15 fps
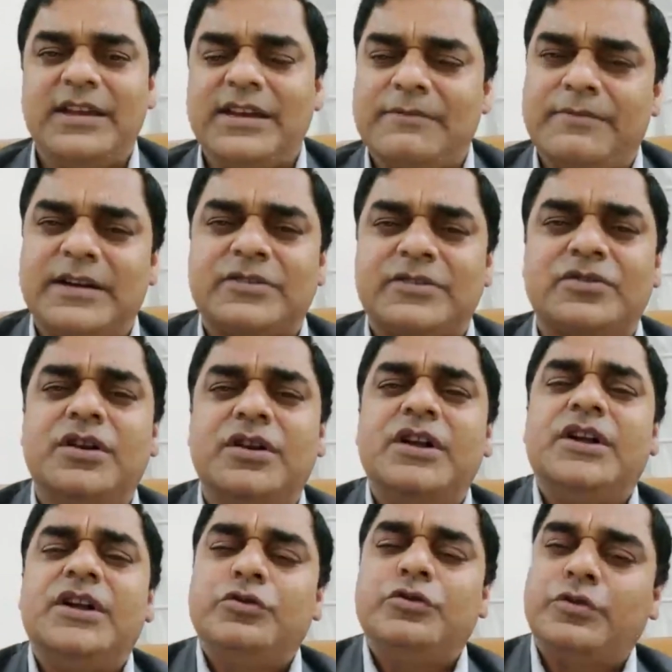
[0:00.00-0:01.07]
E number to
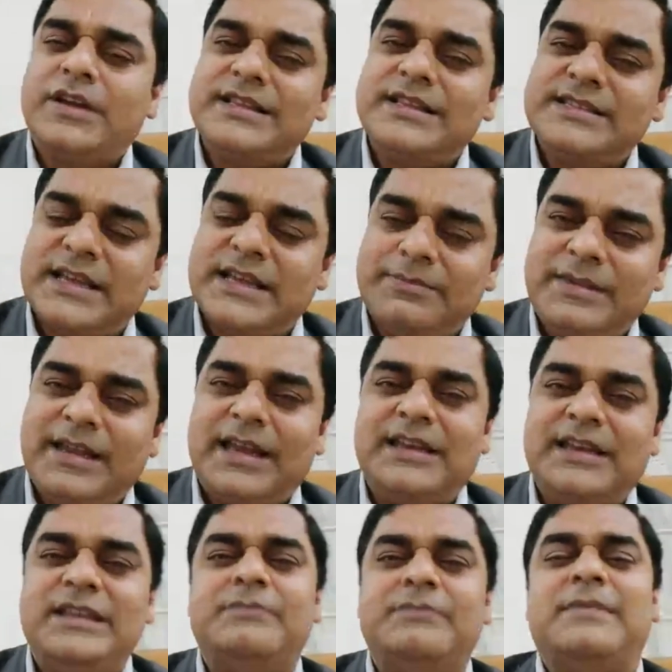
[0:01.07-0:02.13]
you can send me
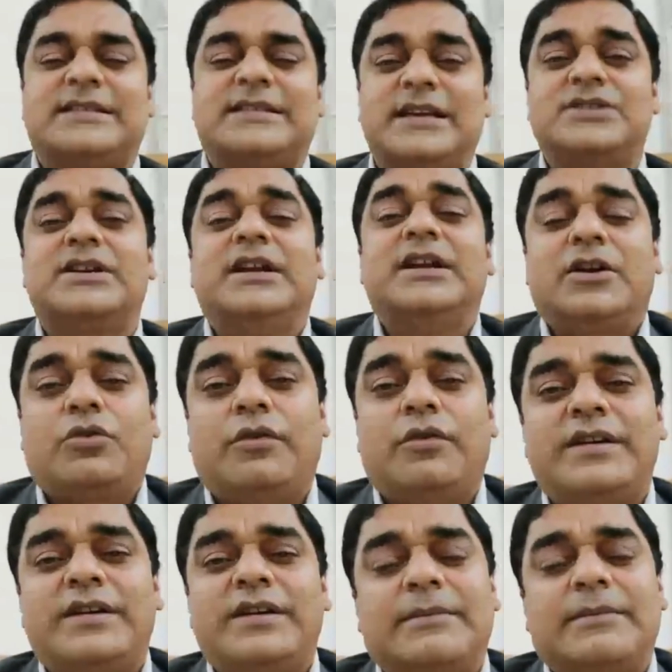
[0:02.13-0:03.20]
any message
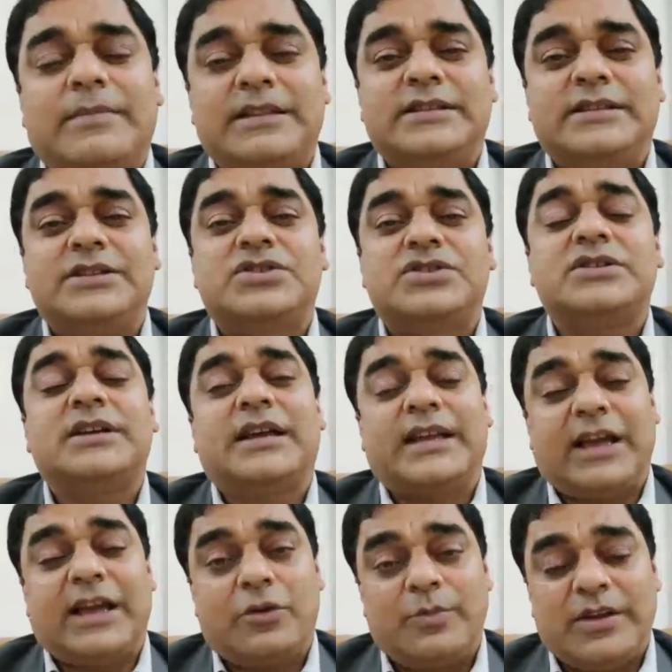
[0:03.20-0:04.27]
COVID sambandhinchi, and
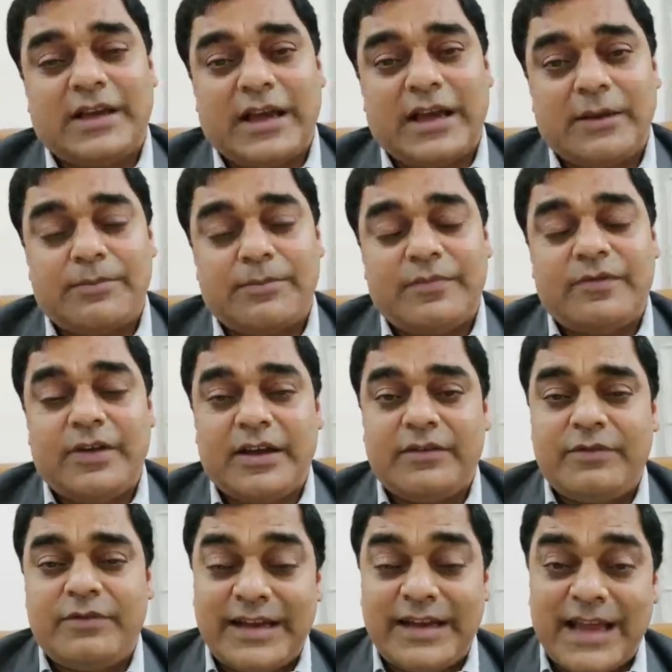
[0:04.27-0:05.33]
I'll be
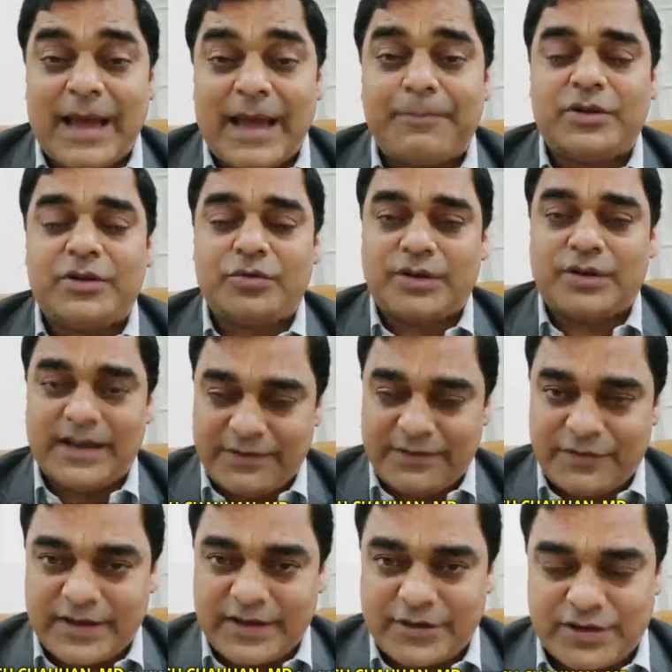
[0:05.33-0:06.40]
very happy to
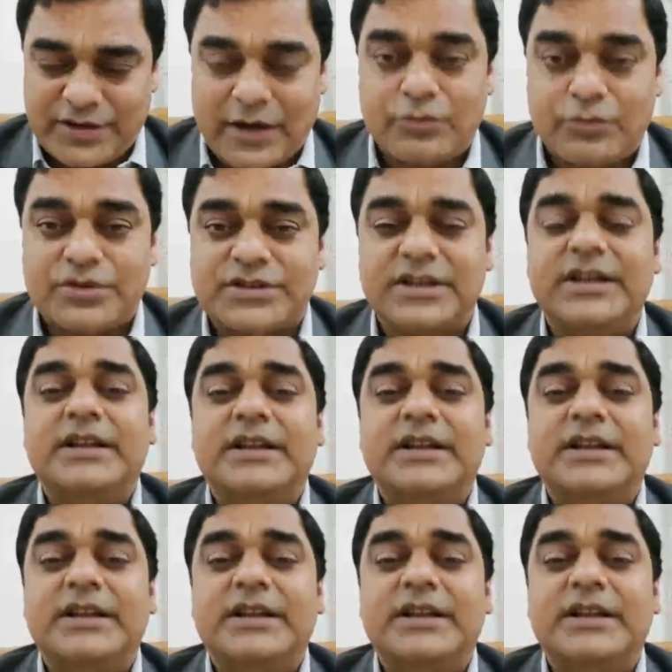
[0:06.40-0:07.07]
clarify your doubts.